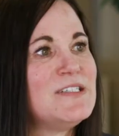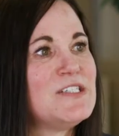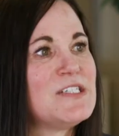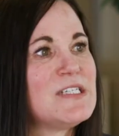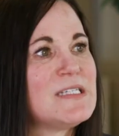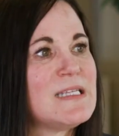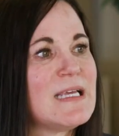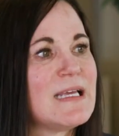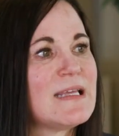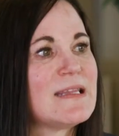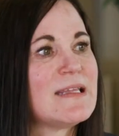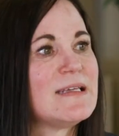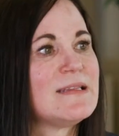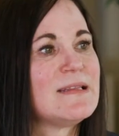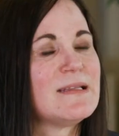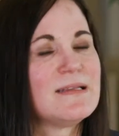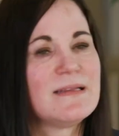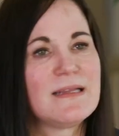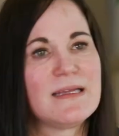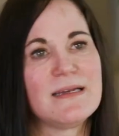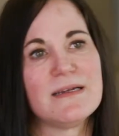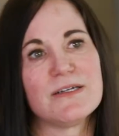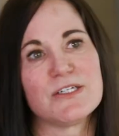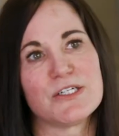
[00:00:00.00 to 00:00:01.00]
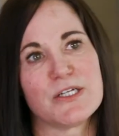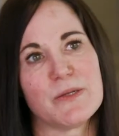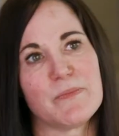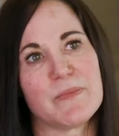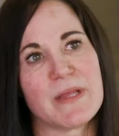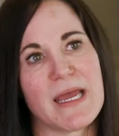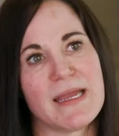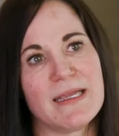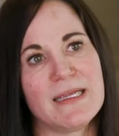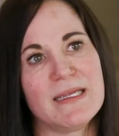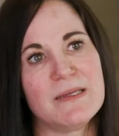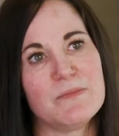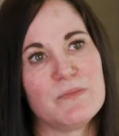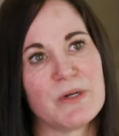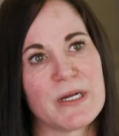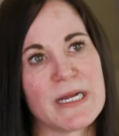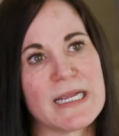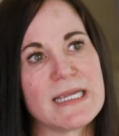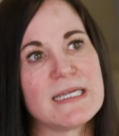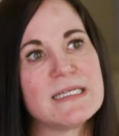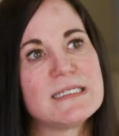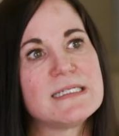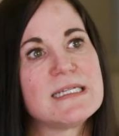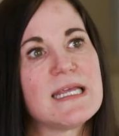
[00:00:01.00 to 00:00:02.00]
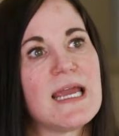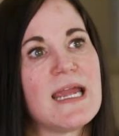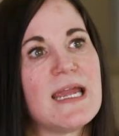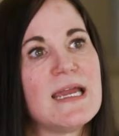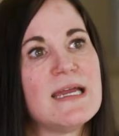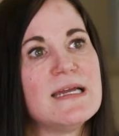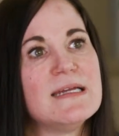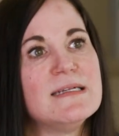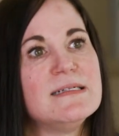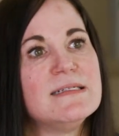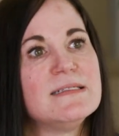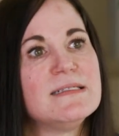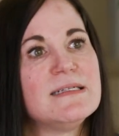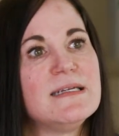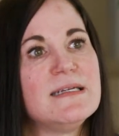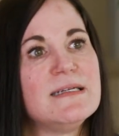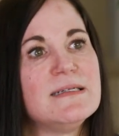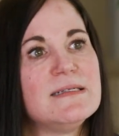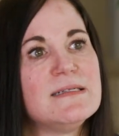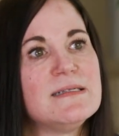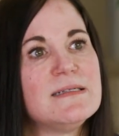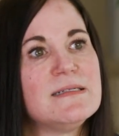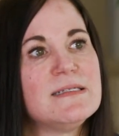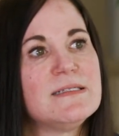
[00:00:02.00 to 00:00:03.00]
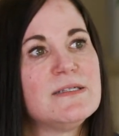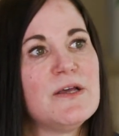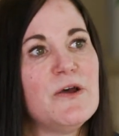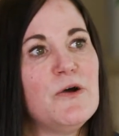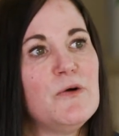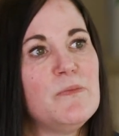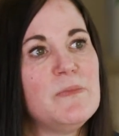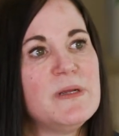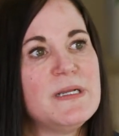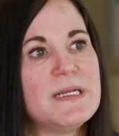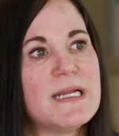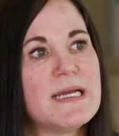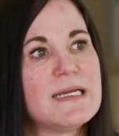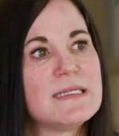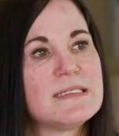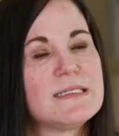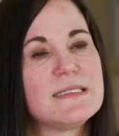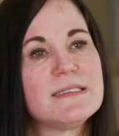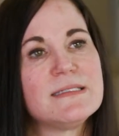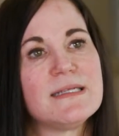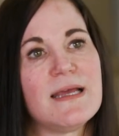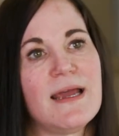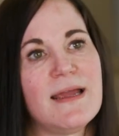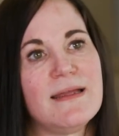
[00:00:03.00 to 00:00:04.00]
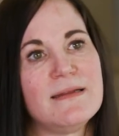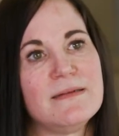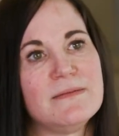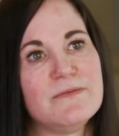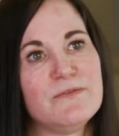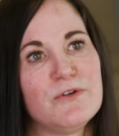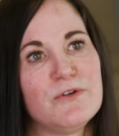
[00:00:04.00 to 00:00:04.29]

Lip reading: just think that the leadership that he brings and his openness and